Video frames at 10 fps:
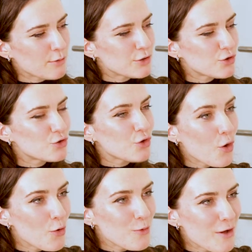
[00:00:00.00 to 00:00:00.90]
I was
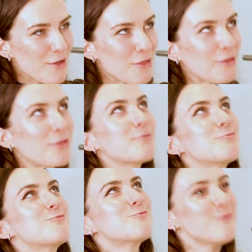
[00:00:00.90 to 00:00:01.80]
so
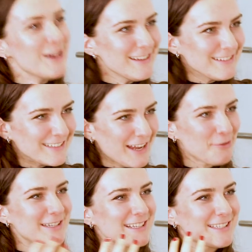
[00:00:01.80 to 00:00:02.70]
thrilled. I
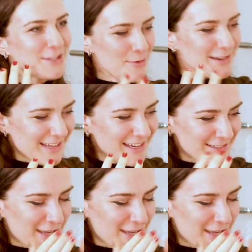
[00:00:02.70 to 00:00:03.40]
was like so excited.